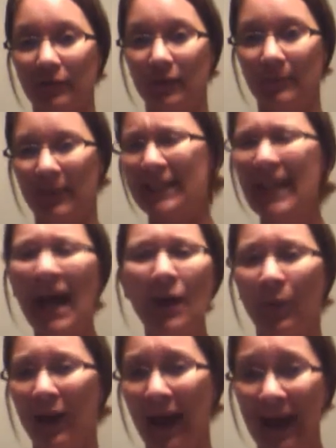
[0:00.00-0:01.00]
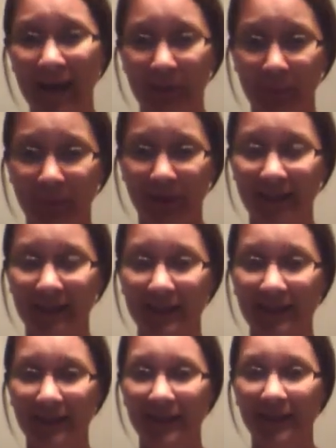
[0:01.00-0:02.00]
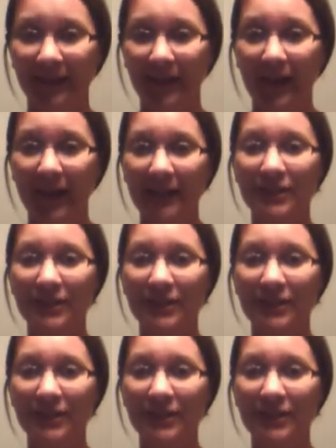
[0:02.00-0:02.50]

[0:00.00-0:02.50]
for me, not what I have planned, and